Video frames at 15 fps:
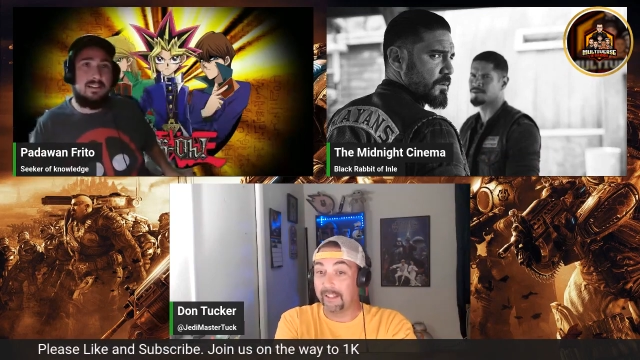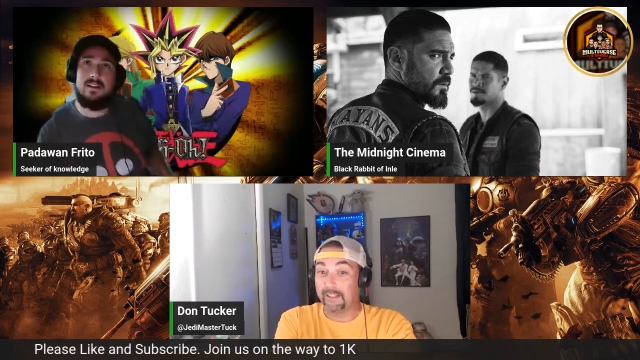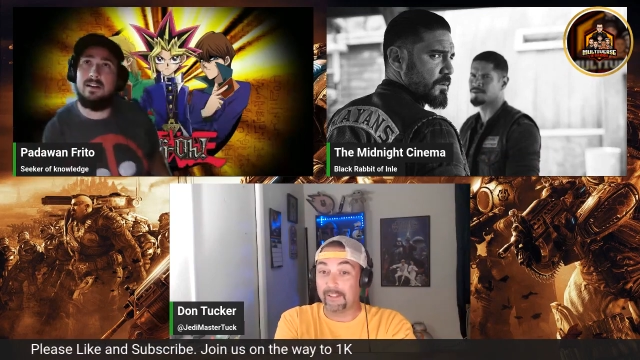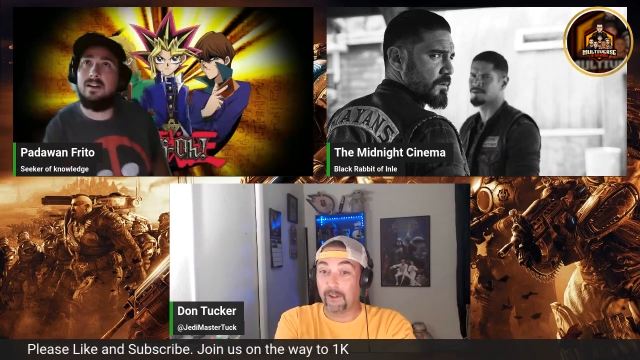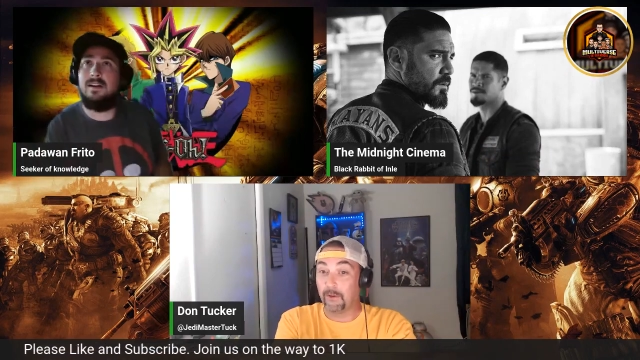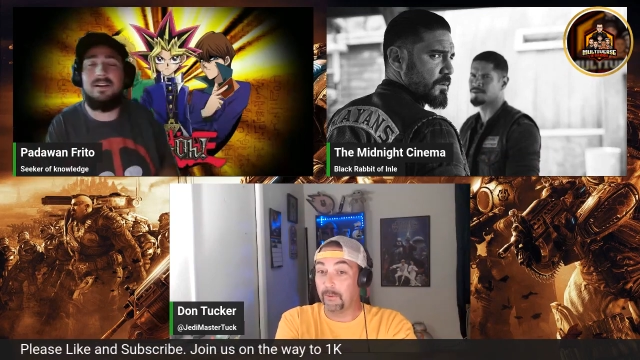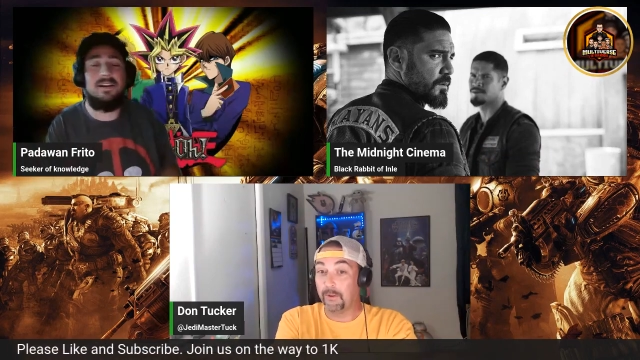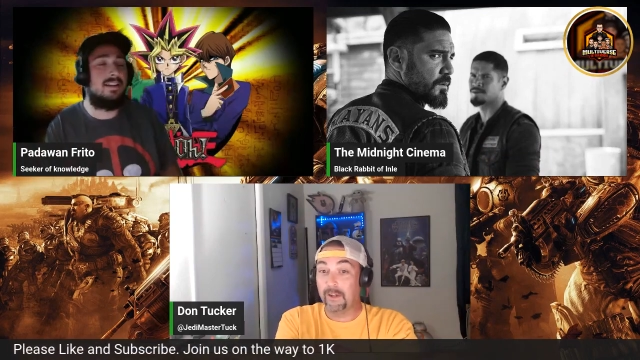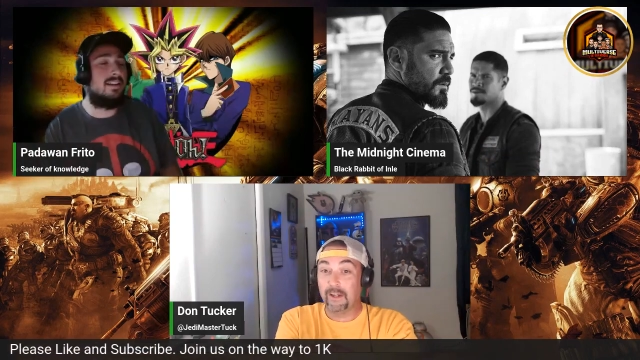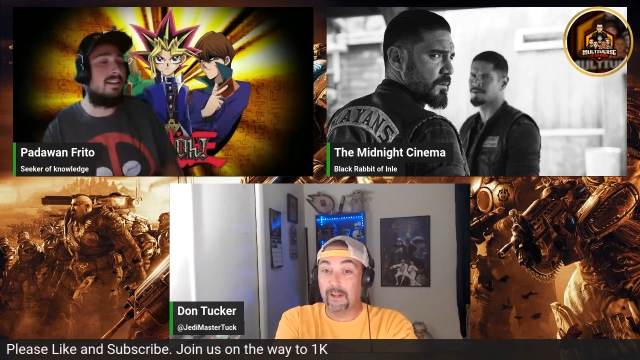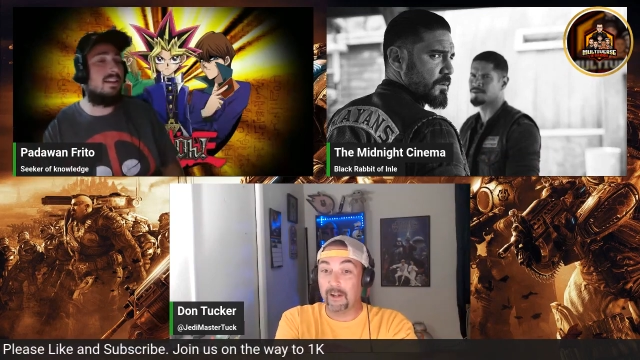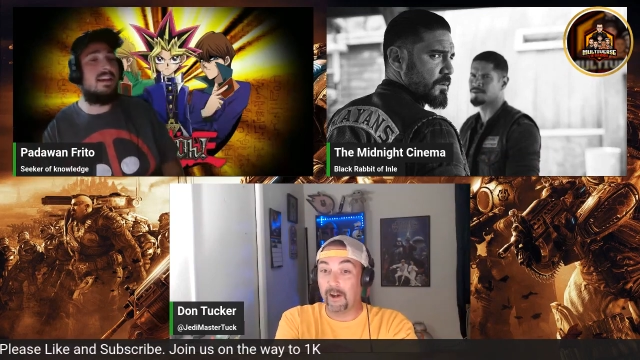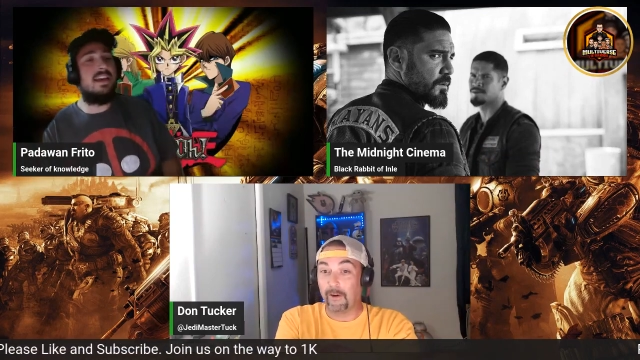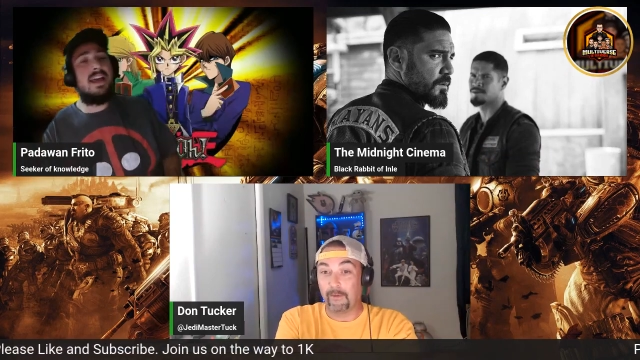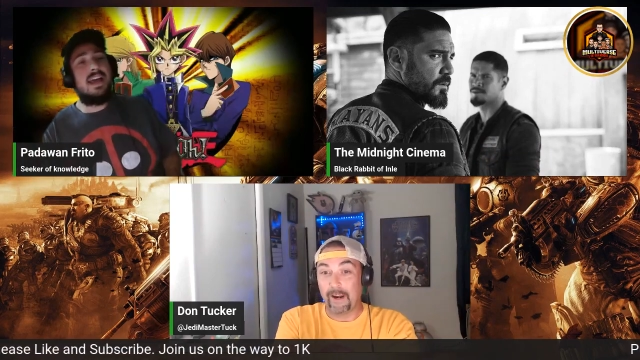Speaker 1: and go
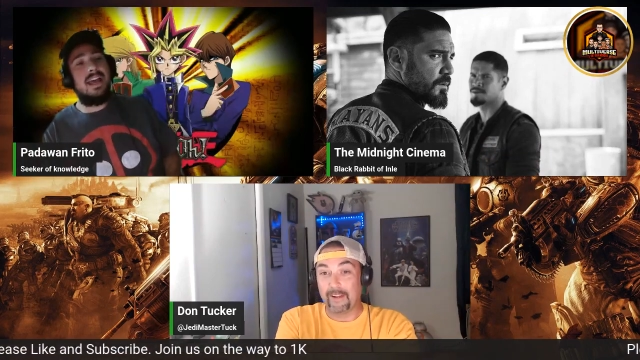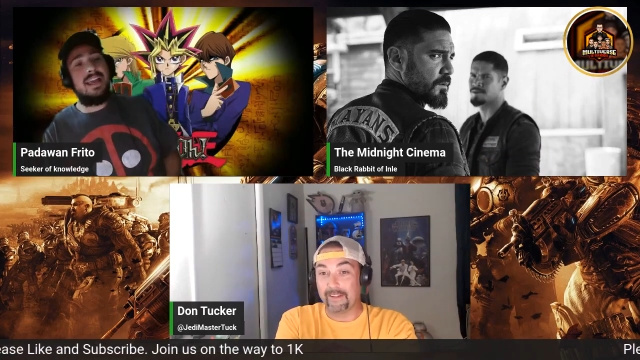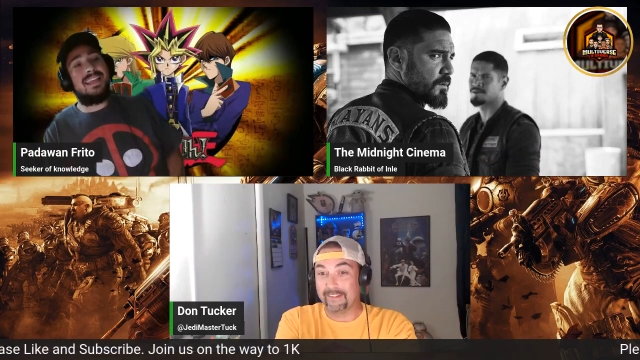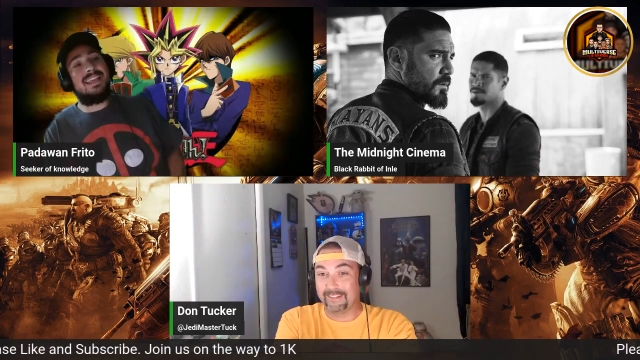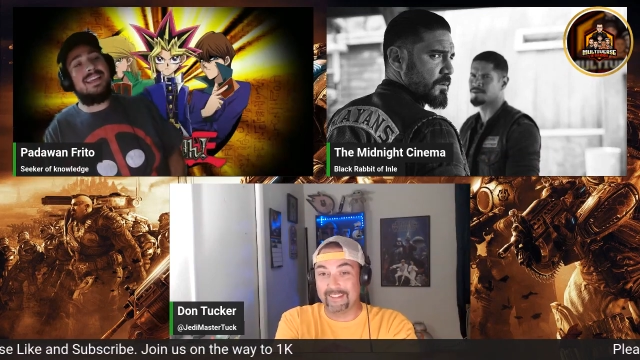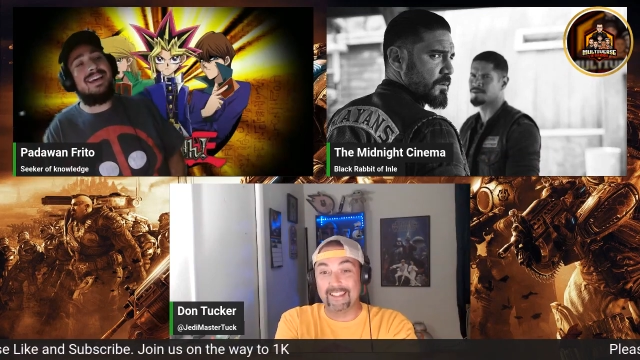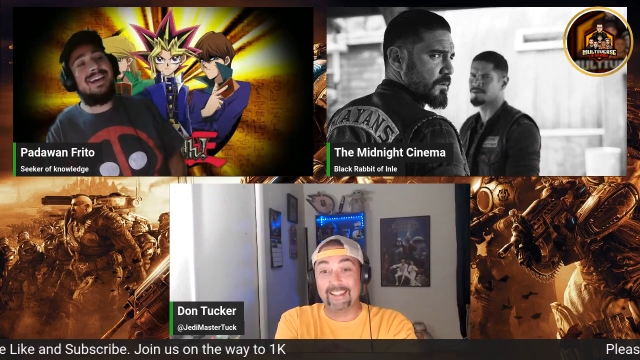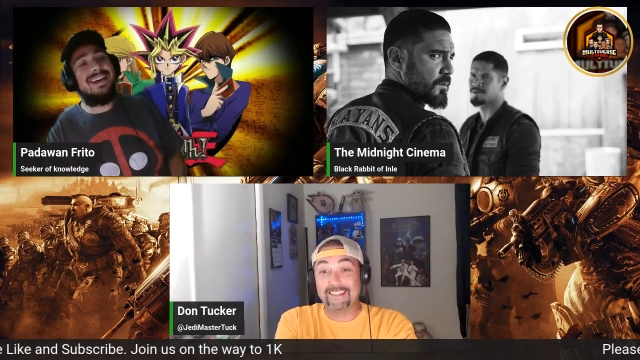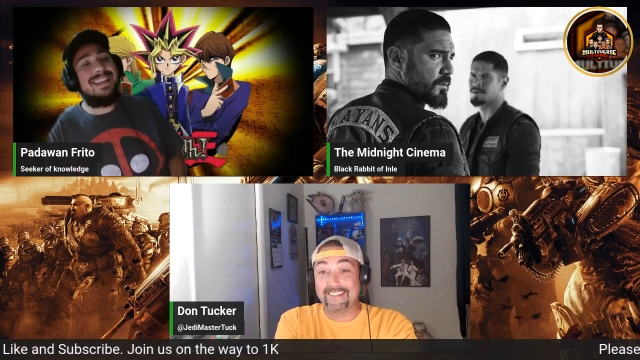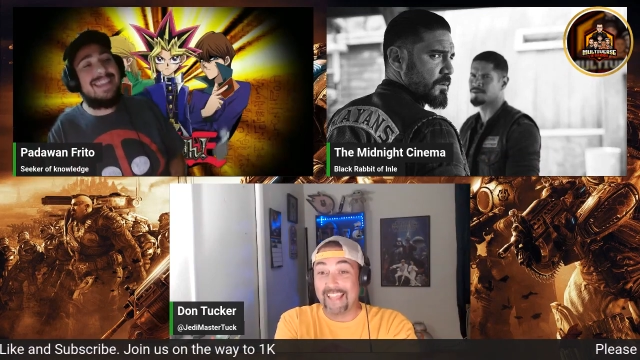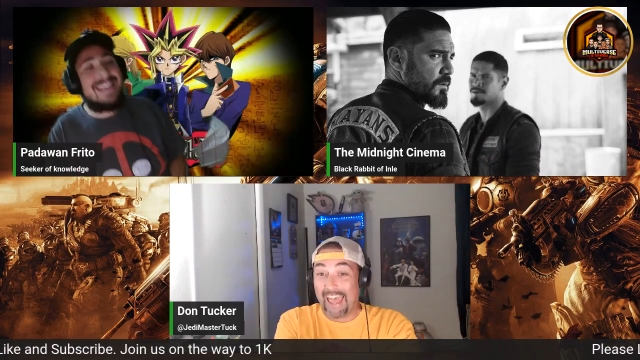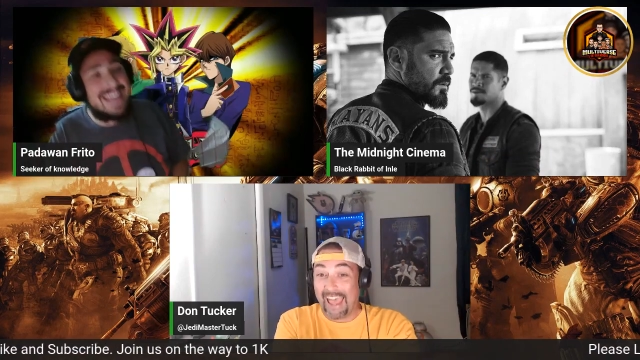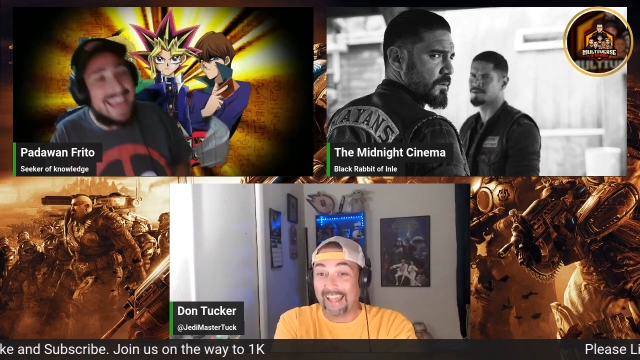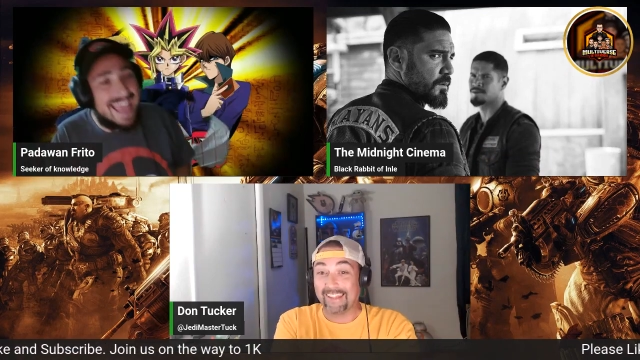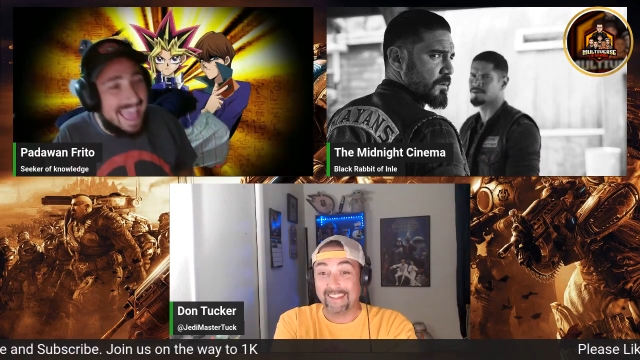around it. Oh
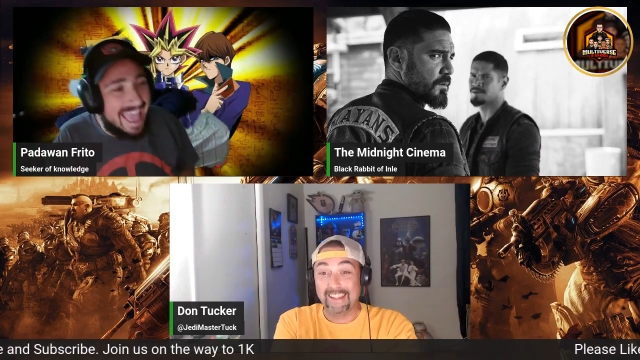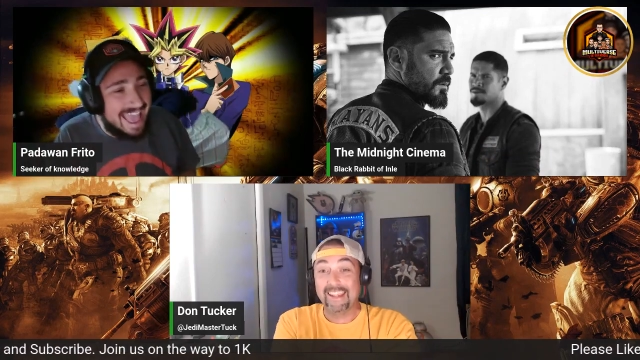exactly.